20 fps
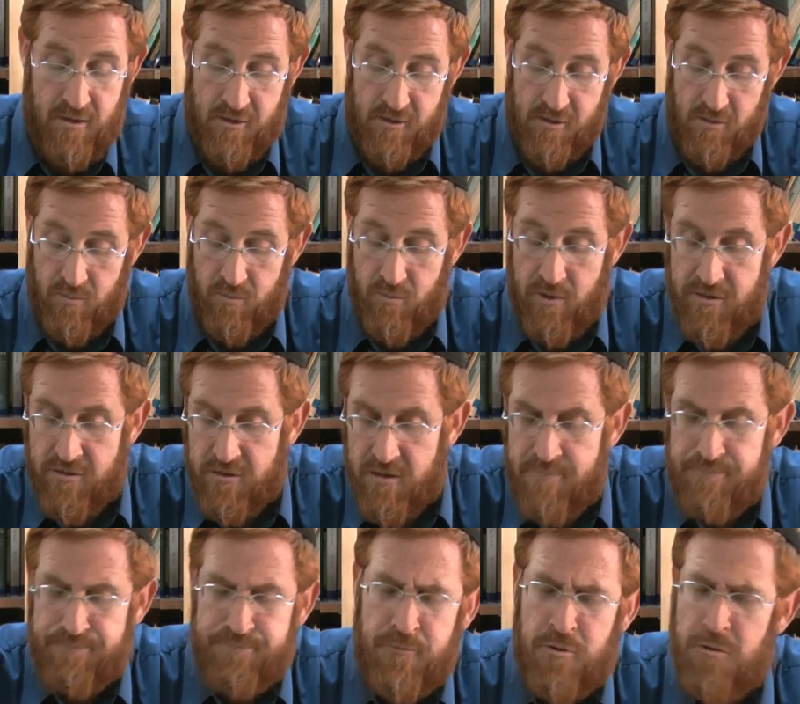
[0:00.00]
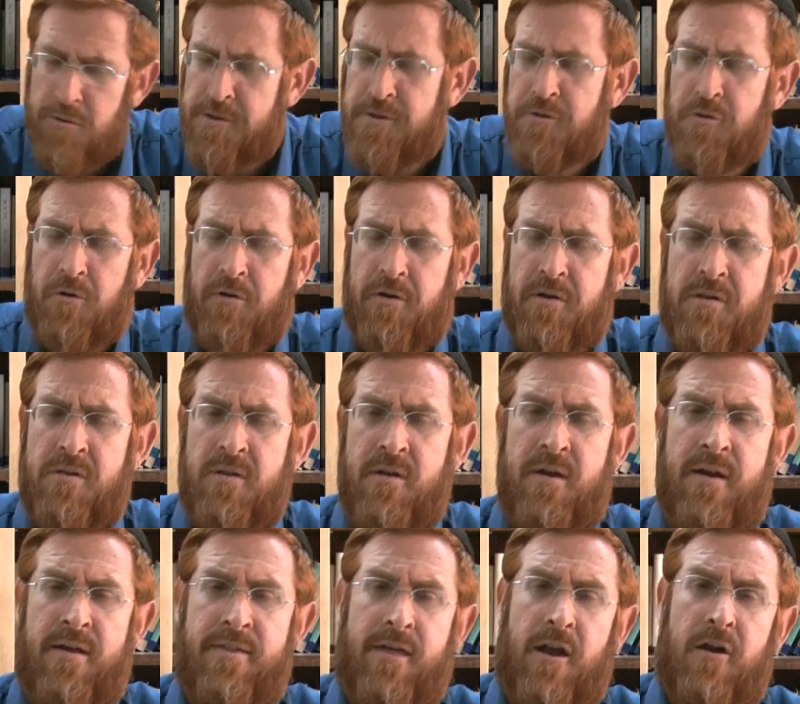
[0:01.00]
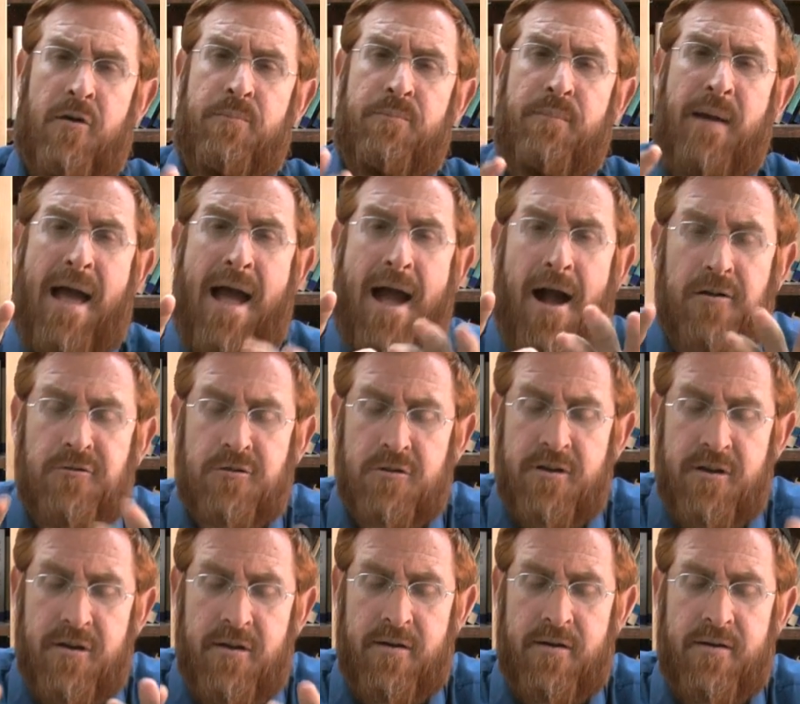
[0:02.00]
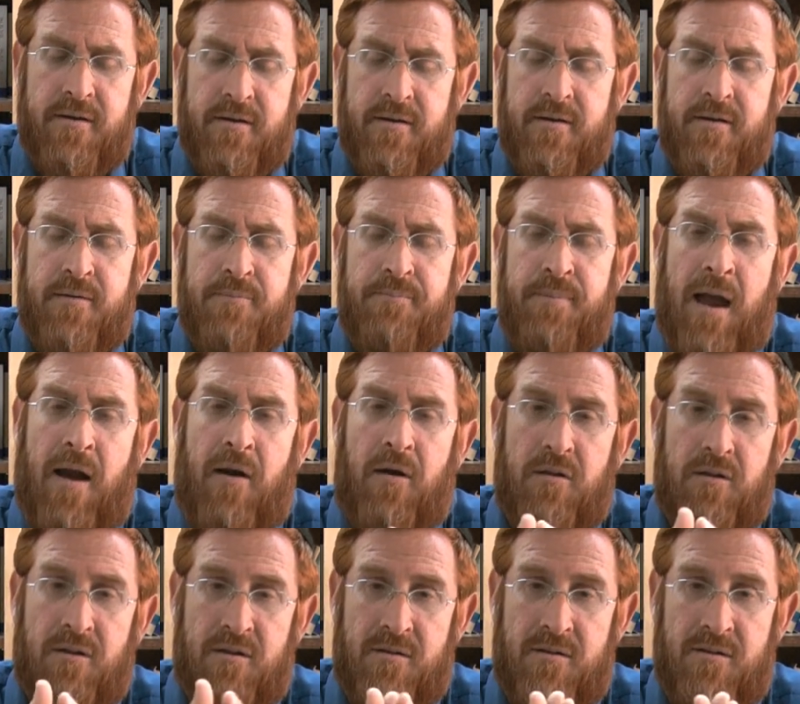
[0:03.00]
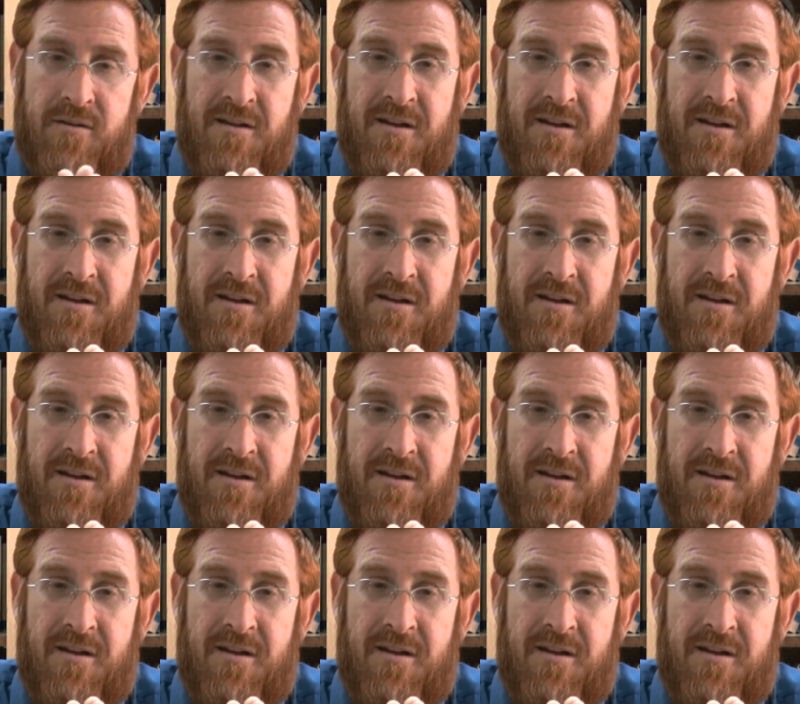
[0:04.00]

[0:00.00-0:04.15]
So we see two stories that are actually parallel.